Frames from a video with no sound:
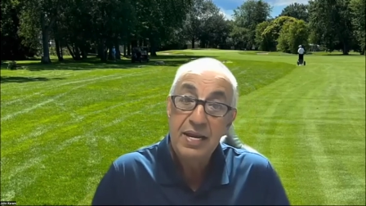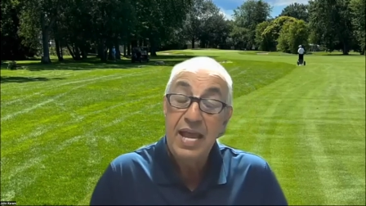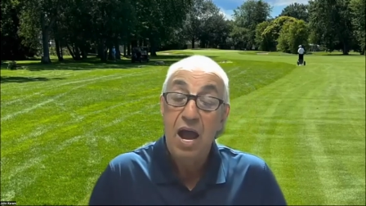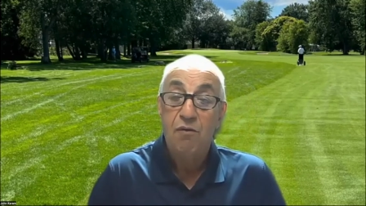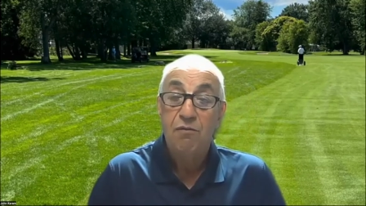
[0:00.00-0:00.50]

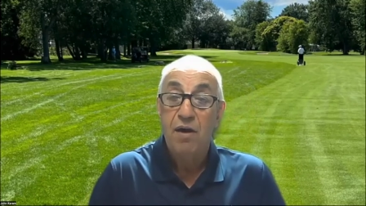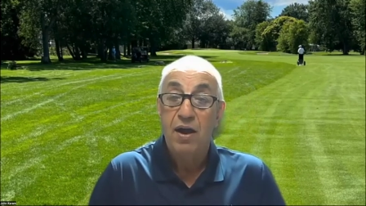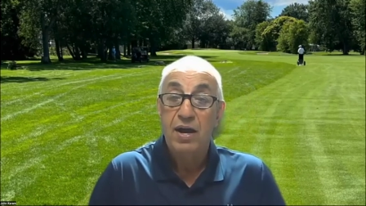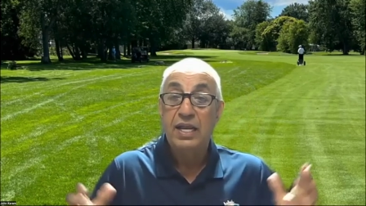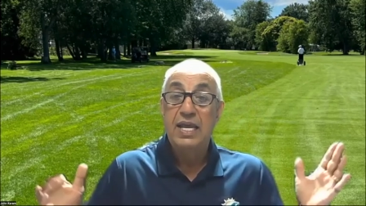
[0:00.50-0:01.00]
Now,
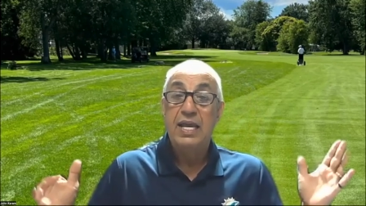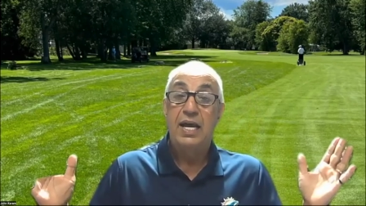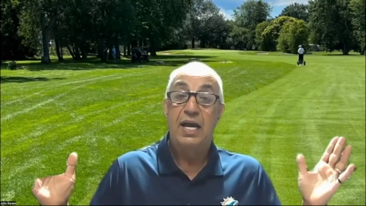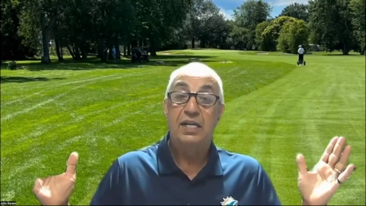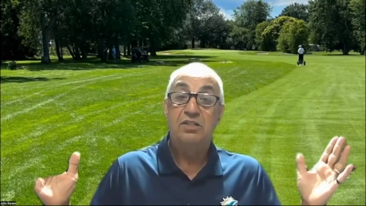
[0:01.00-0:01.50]
finally,
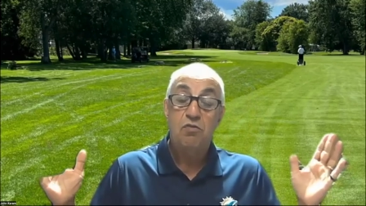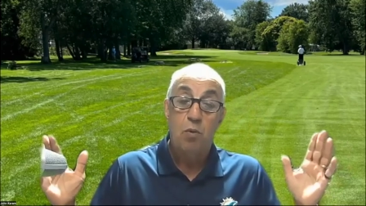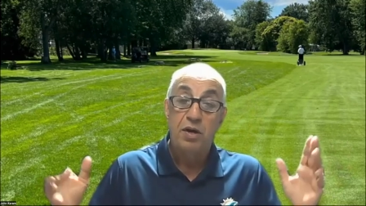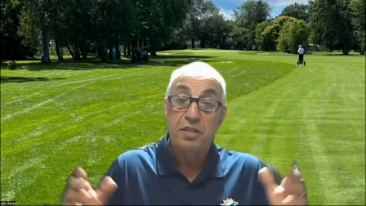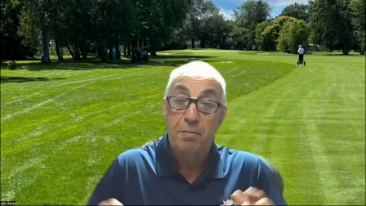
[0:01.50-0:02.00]
uh, I just
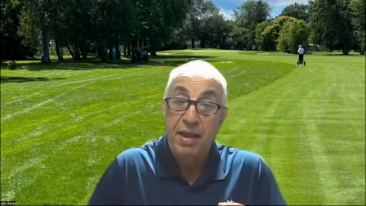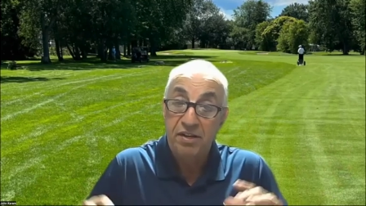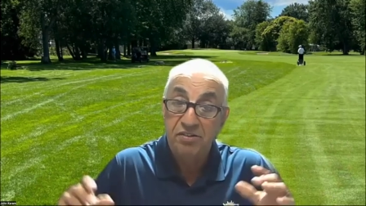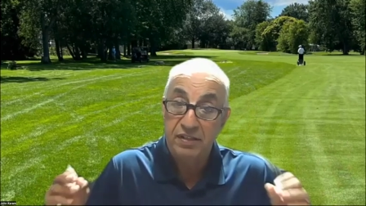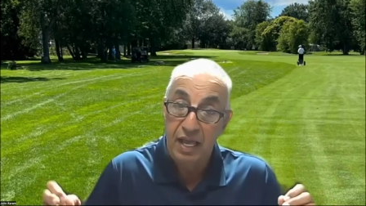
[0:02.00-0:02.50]
wanted to
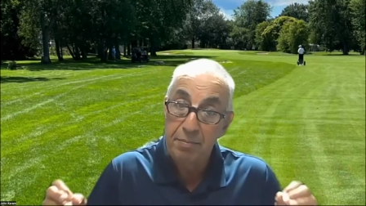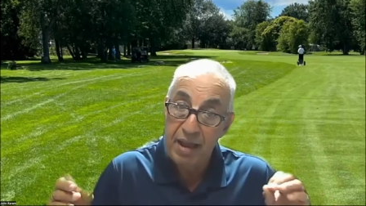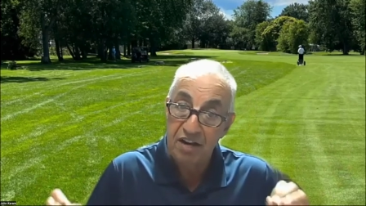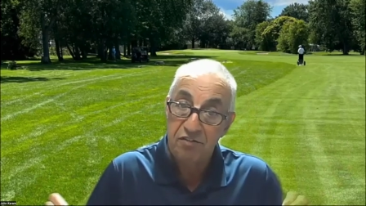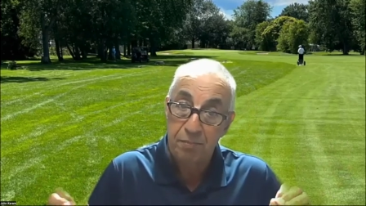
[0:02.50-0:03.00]
mention that
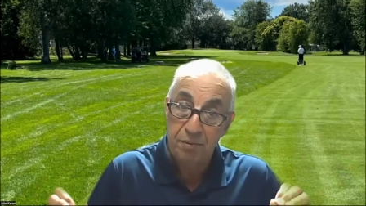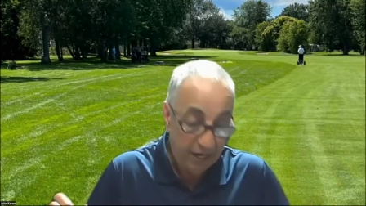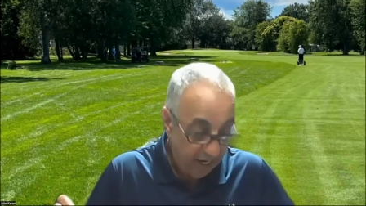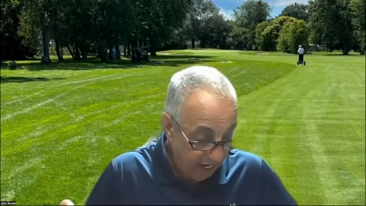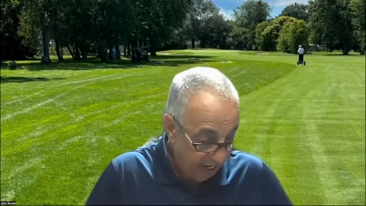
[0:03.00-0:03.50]
match
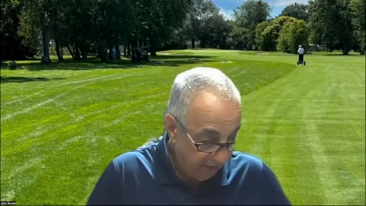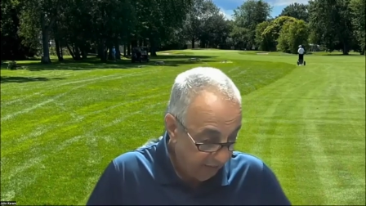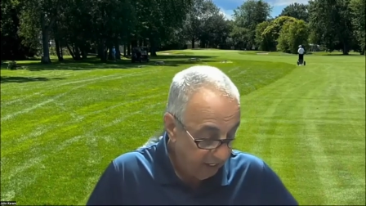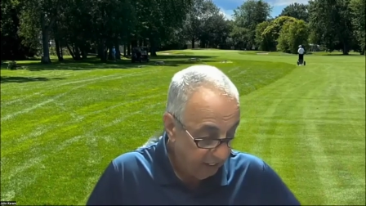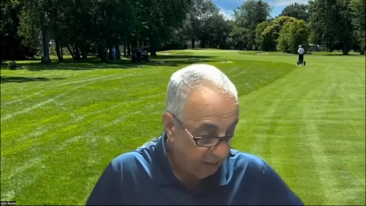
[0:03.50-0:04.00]
play. I
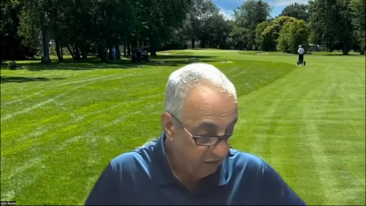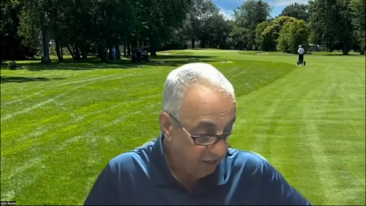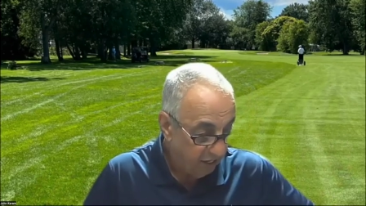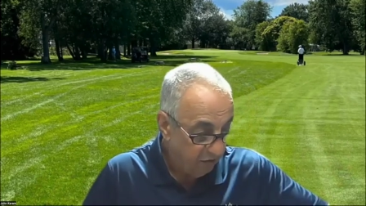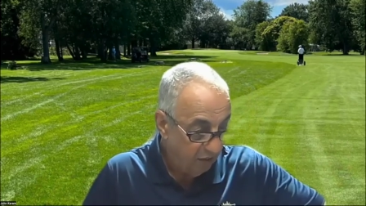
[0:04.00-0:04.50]
think is
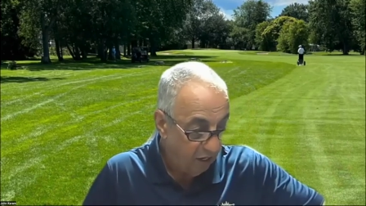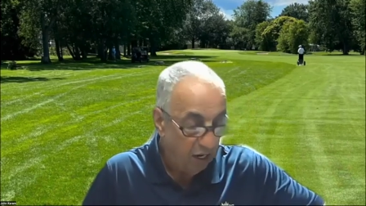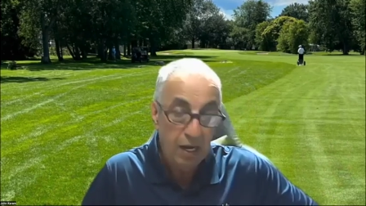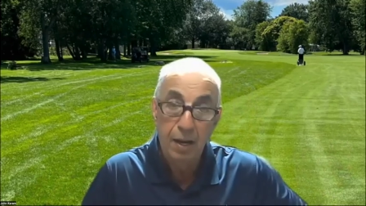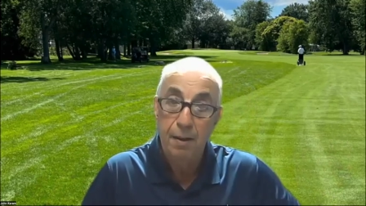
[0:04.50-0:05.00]
in
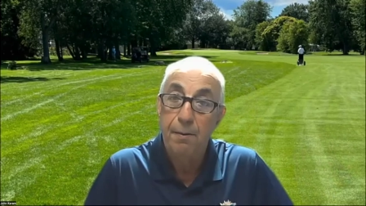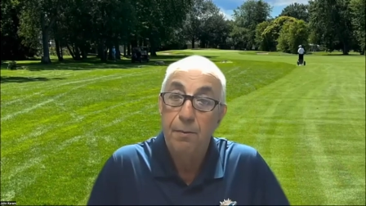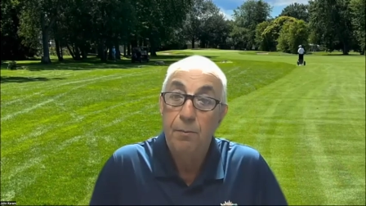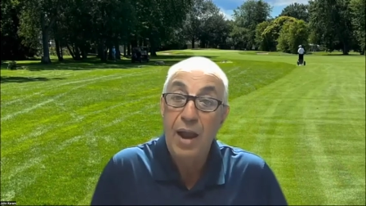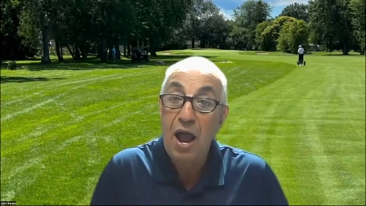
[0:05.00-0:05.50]
uh,
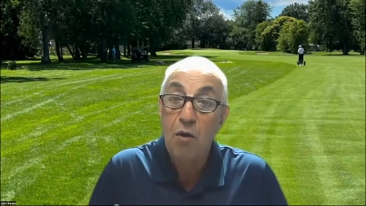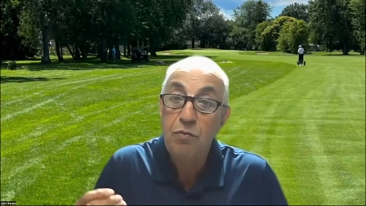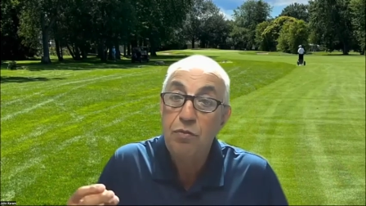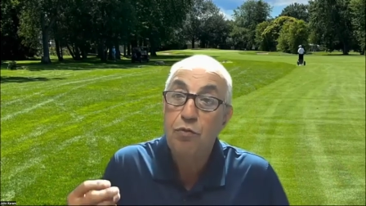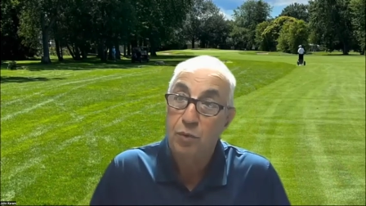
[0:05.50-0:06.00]

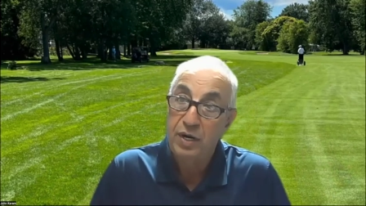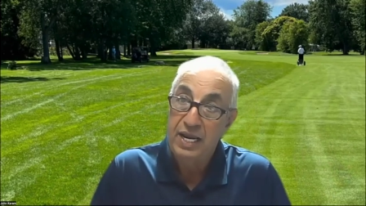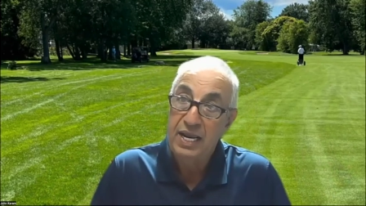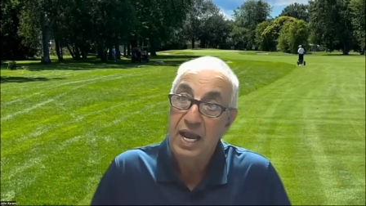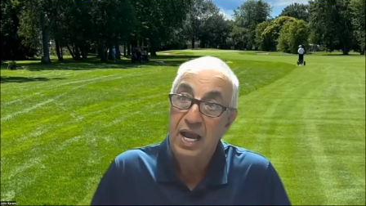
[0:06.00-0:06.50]
round
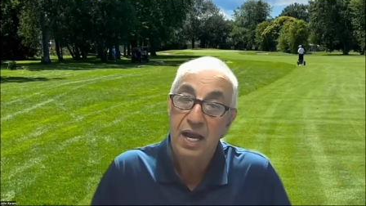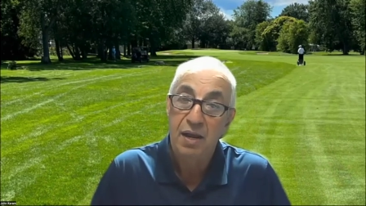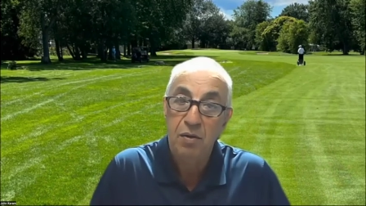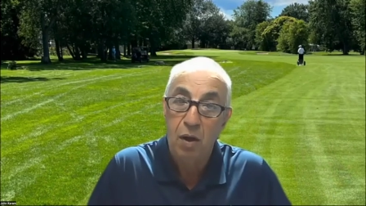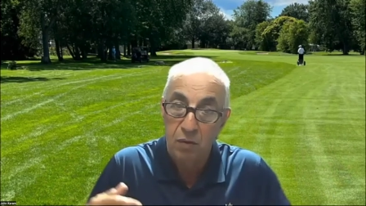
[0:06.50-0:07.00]
three.
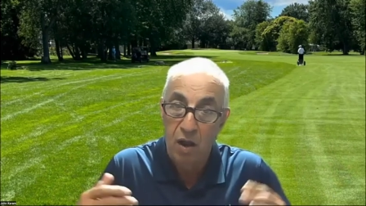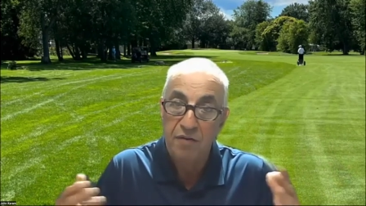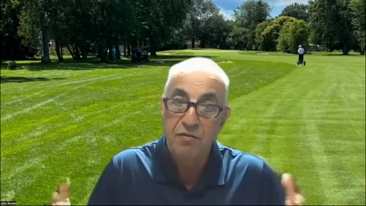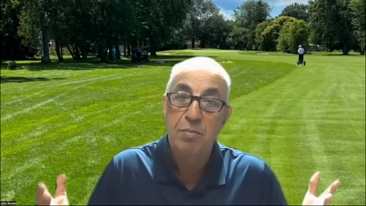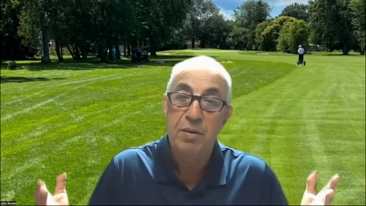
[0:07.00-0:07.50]
Uh, a lot
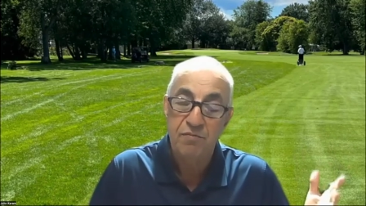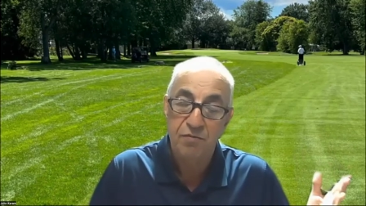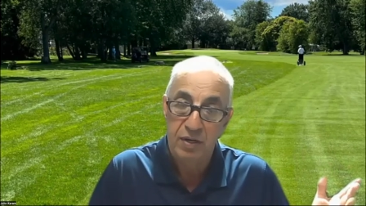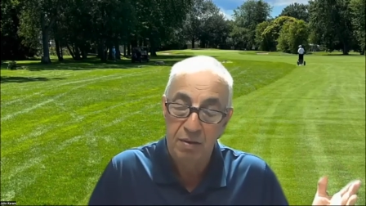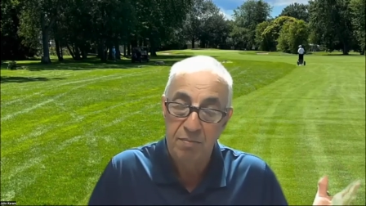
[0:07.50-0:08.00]
of you've been
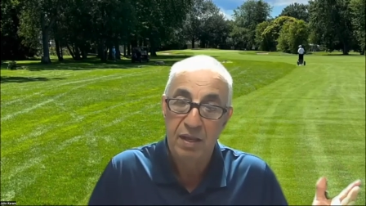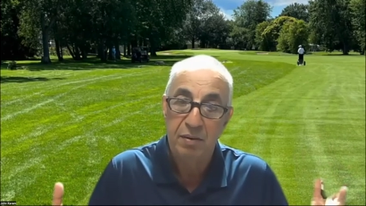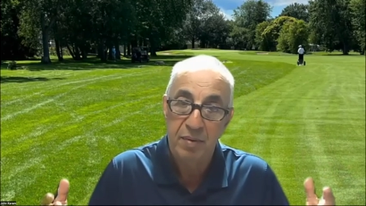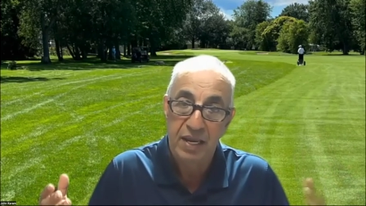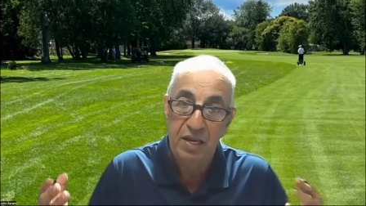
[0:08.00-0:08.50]

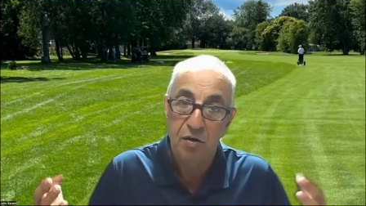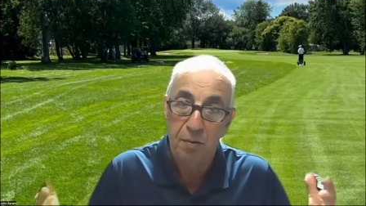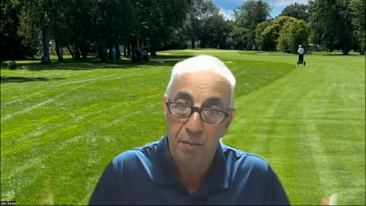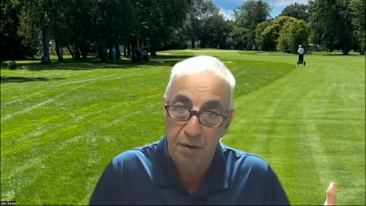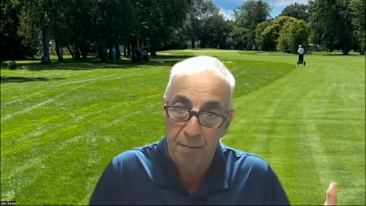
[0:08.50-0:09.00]
emailing me
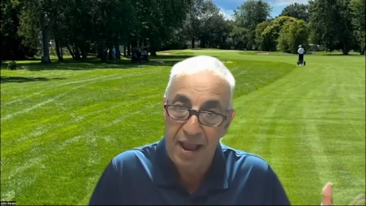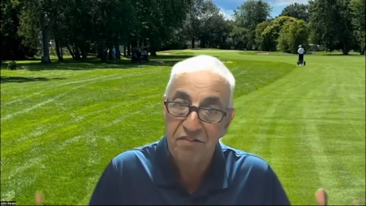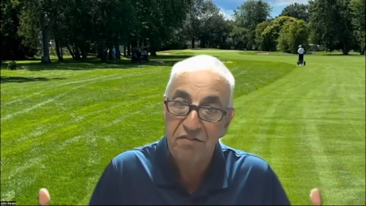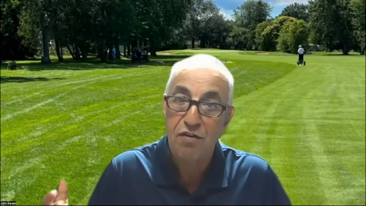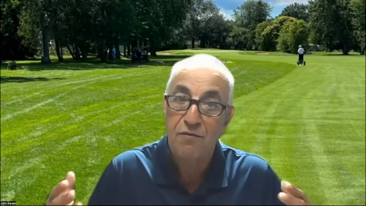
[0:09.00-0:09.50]
your your matches.